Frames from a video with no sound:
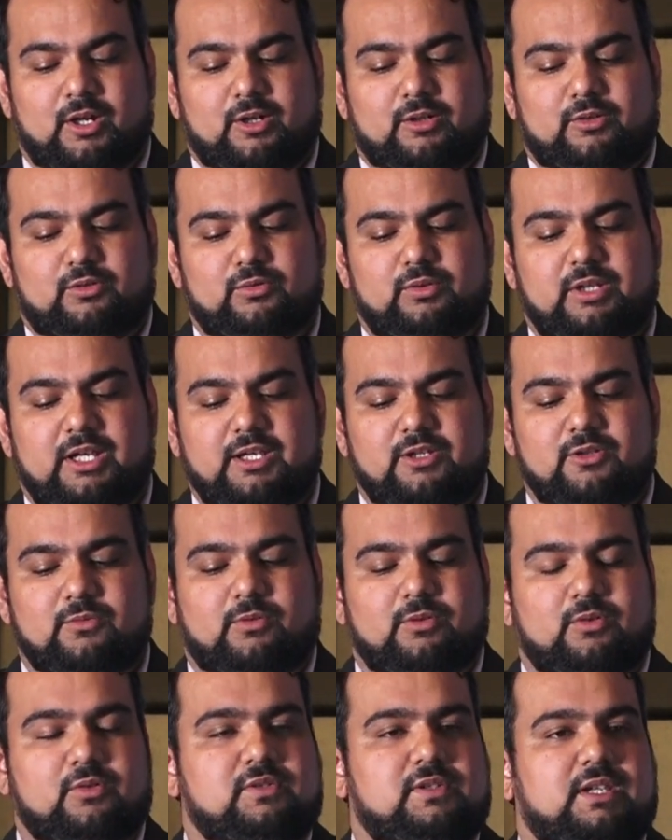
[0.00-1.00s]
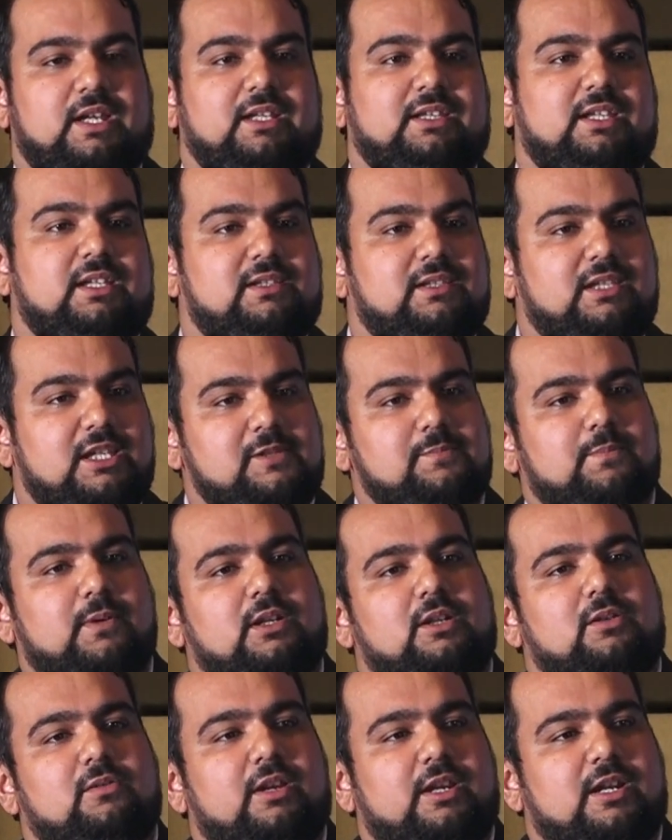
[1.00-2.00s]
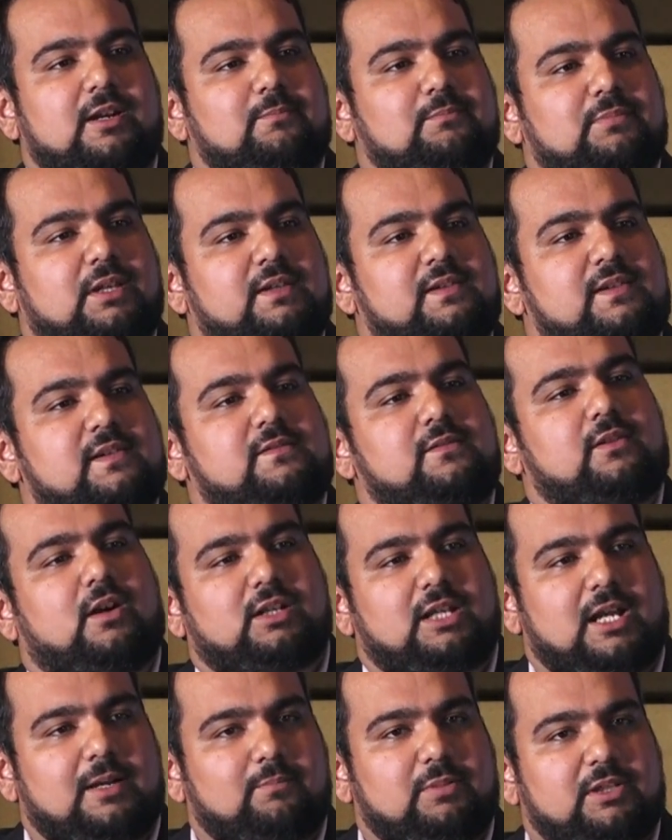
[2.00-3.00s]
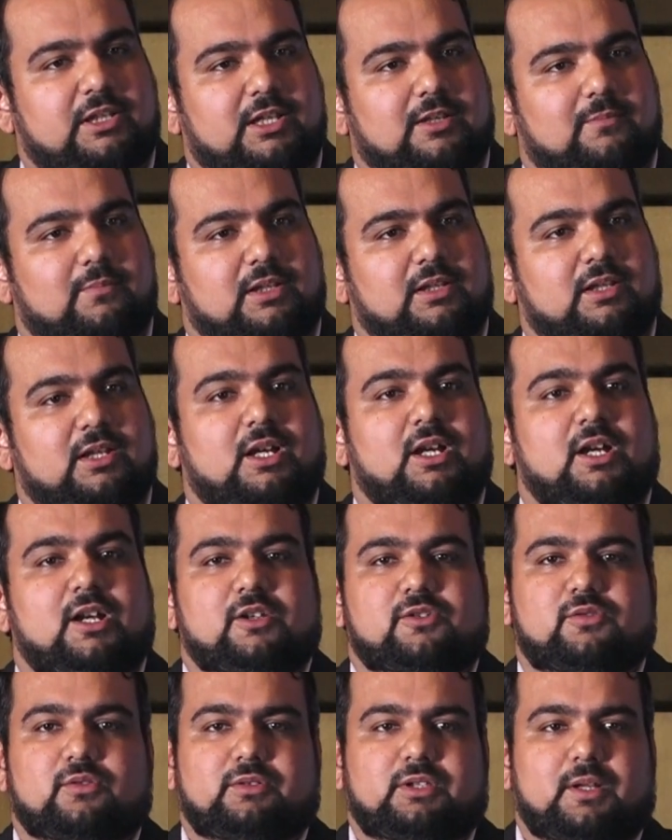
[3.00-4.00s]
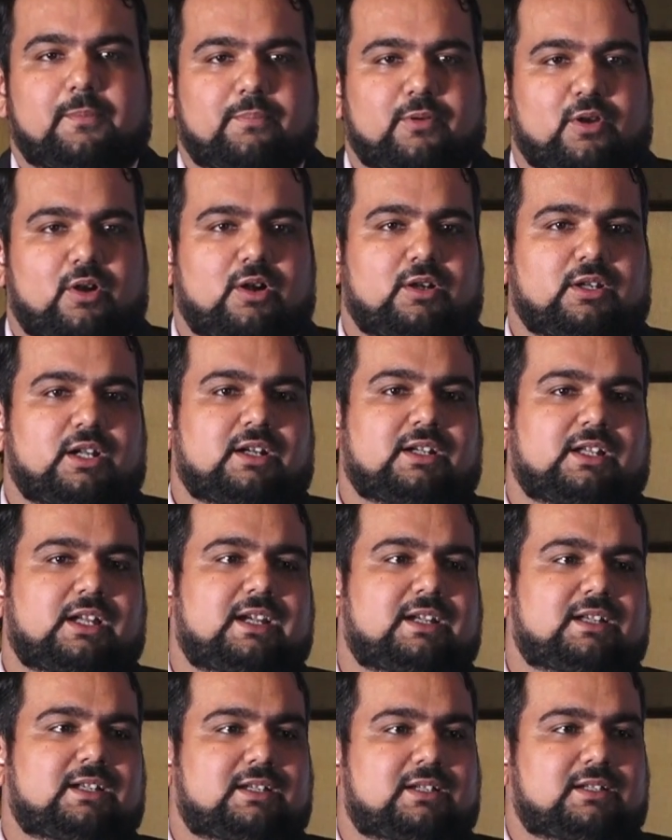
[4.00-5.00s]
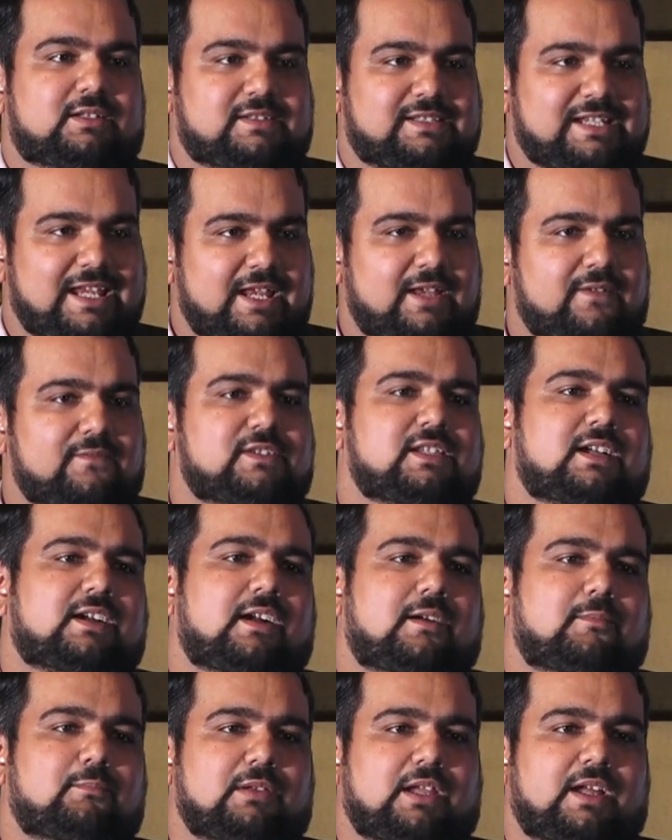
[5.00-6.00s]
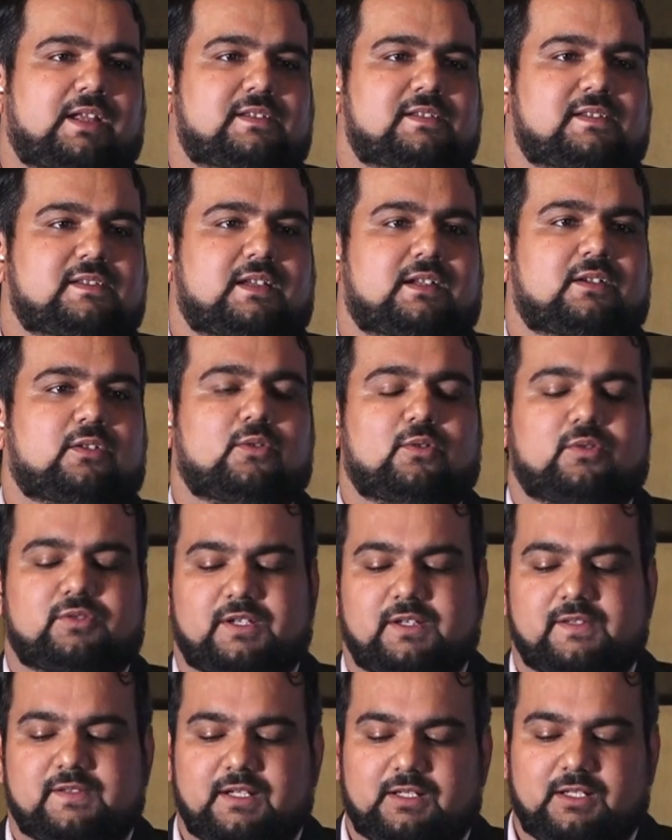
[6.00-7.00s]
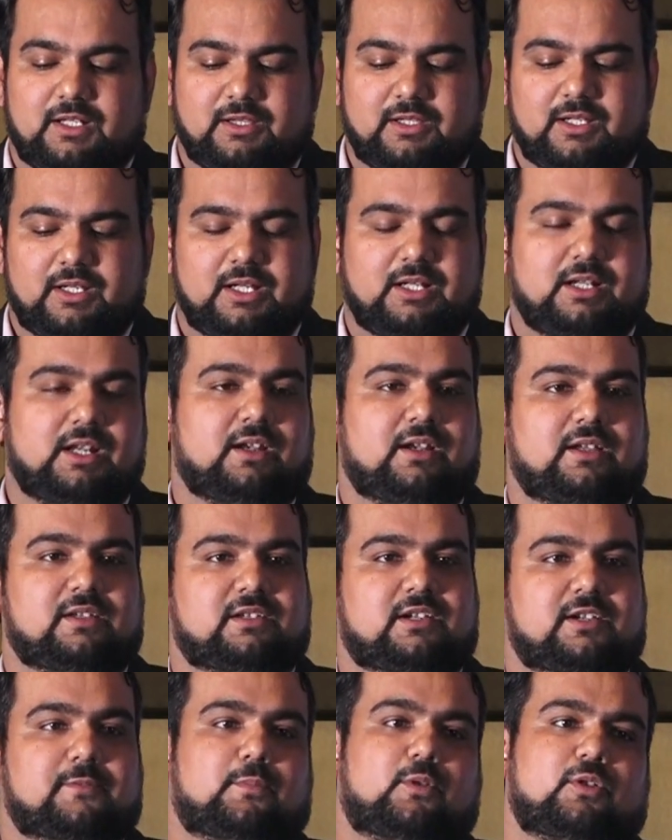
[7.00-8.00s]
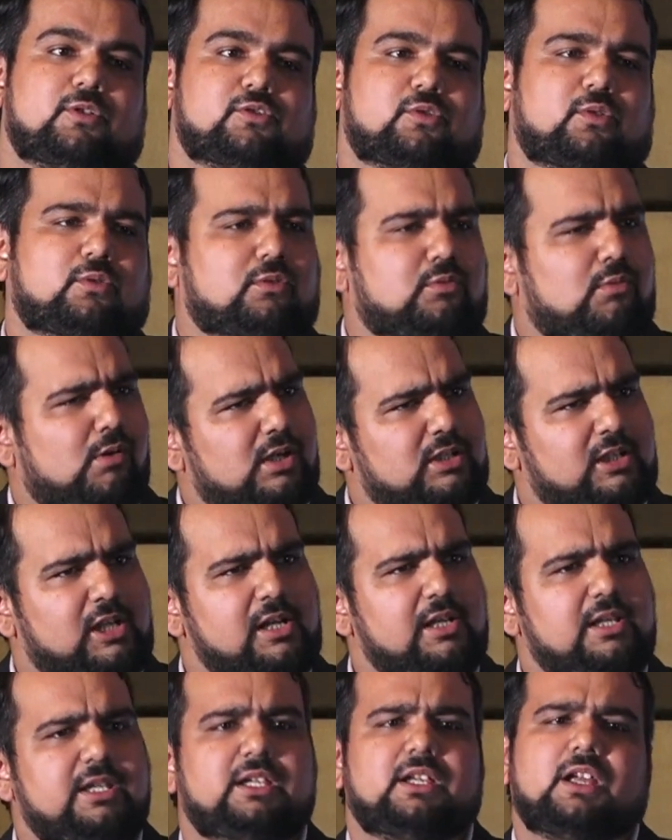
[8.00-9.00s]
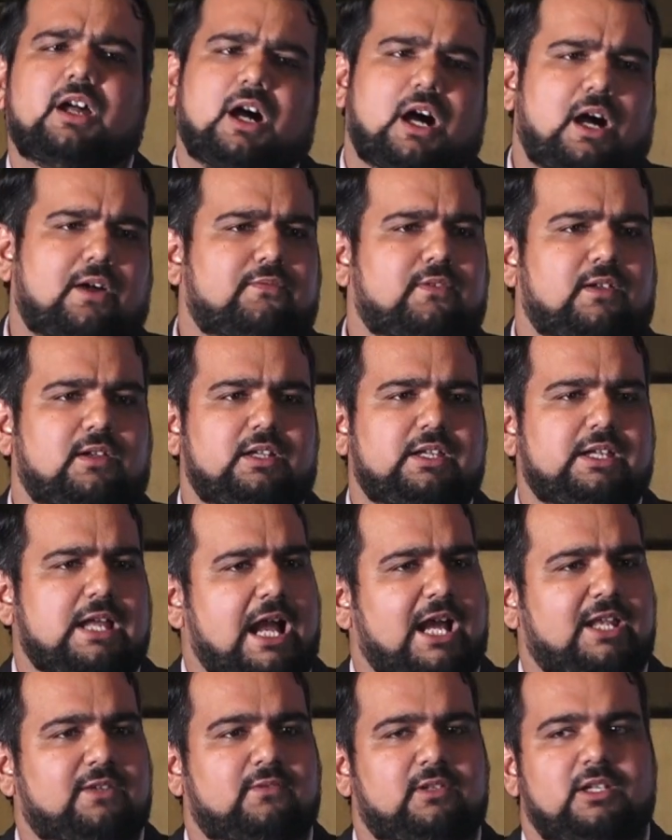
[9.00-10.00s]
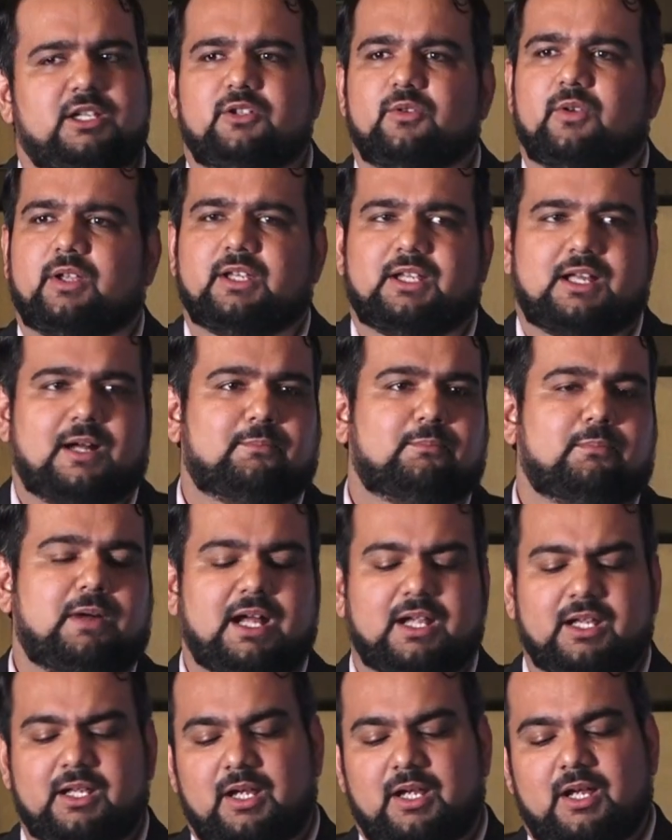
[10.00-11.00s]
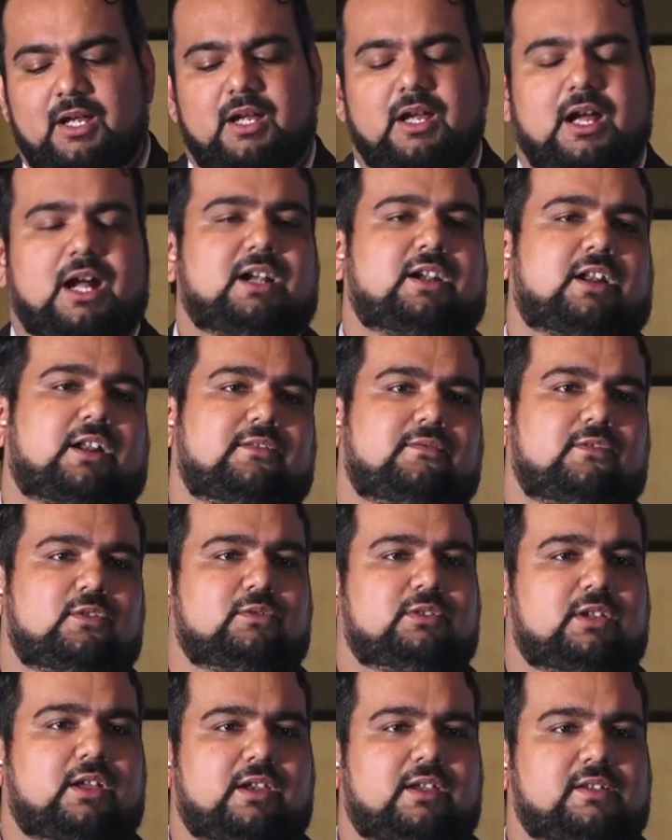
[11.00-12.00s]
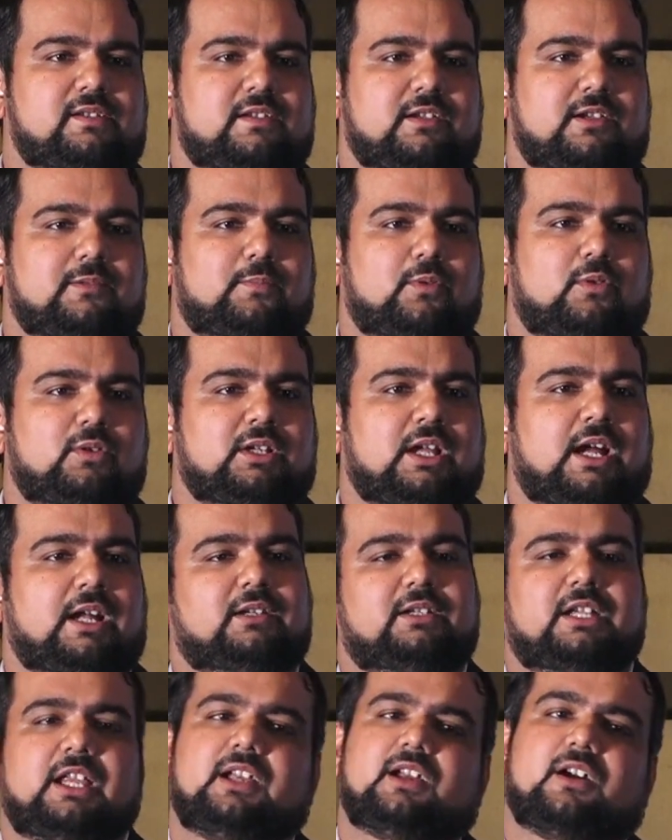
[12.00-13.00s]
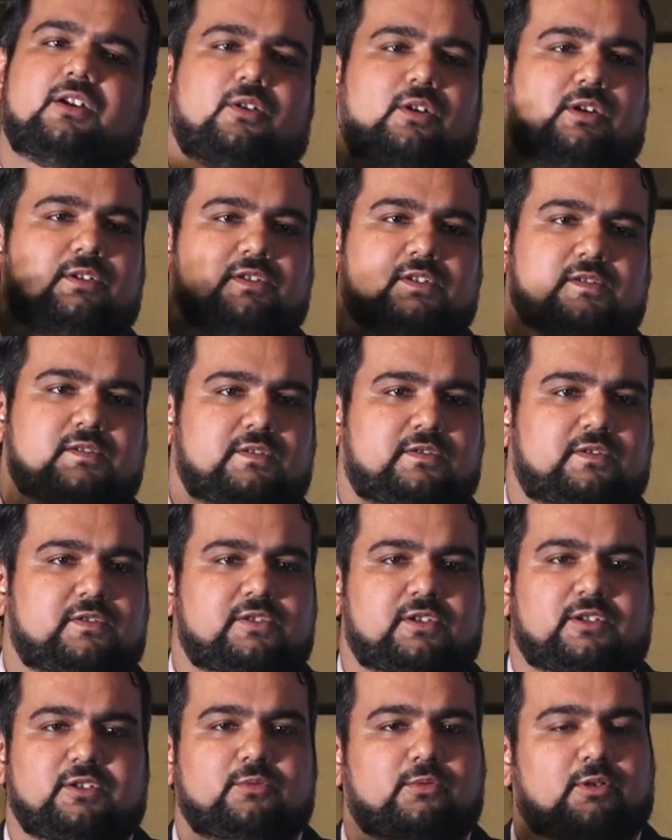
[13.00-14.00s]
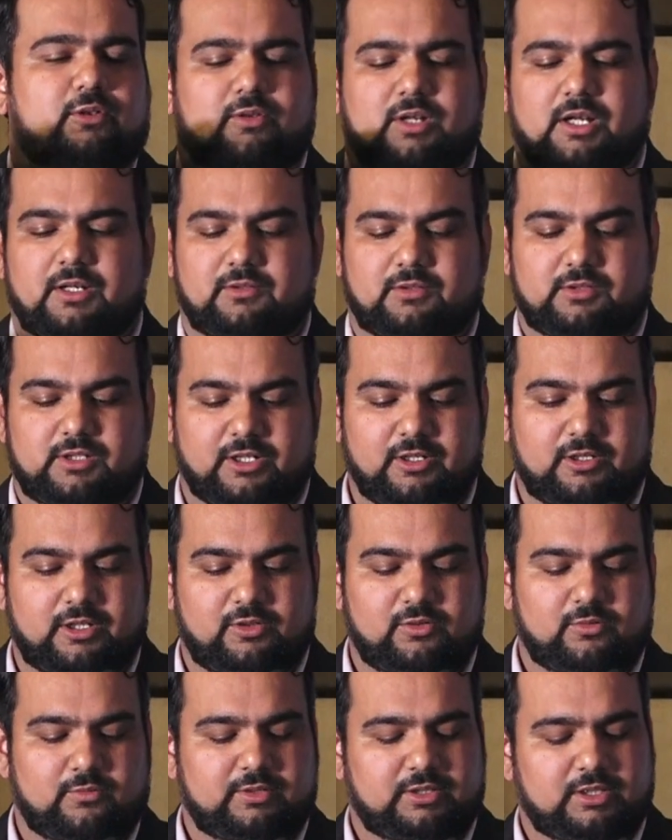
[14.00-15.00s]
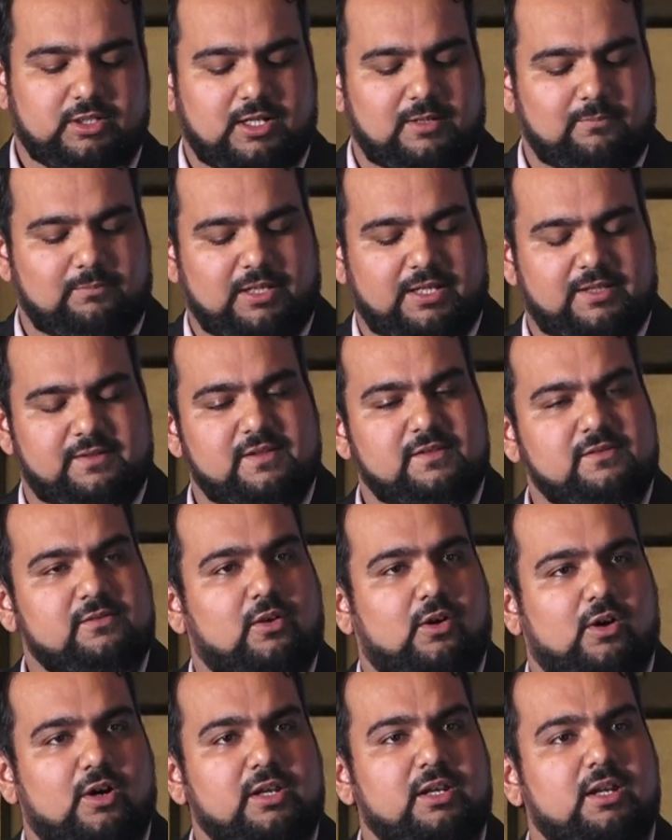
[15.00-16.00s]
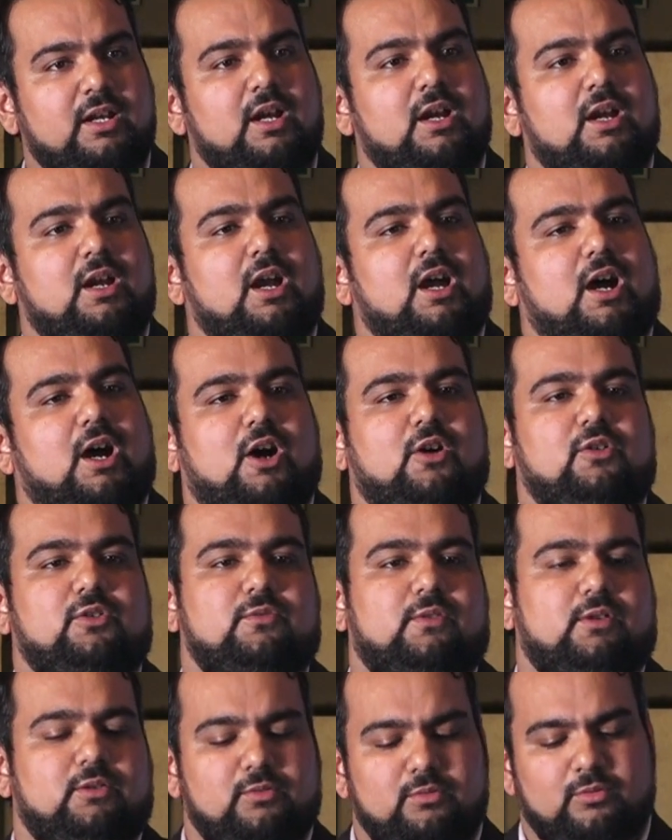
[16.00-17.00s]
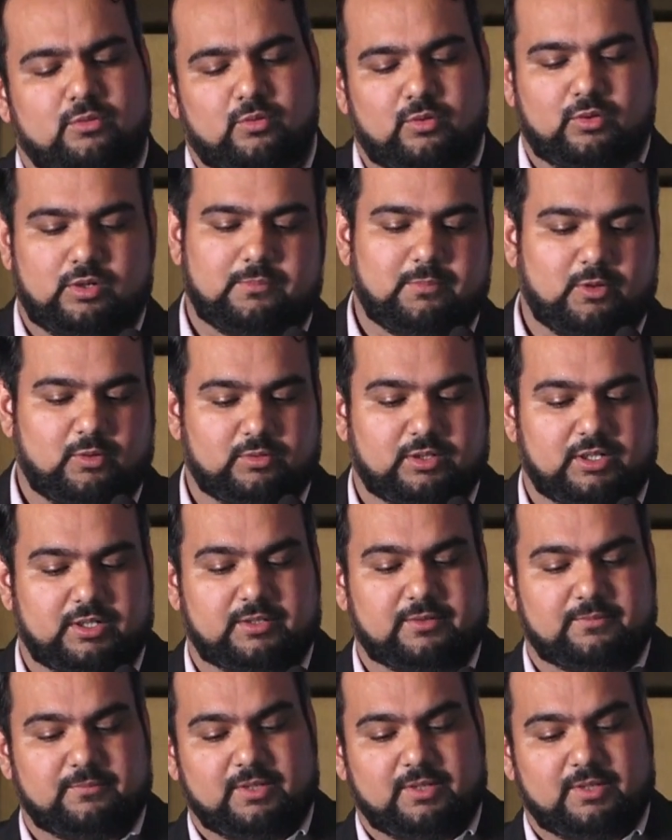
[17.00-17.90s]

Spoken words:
Today you want to say this particular compliance is not applicable. So the product, it saves the compliances and goes and sit in the hidden risk report. So quarterly, half yearly, annually, you can come back and review the risk report and take a conscious decision you want to continue with the compliances or how you want to go about it.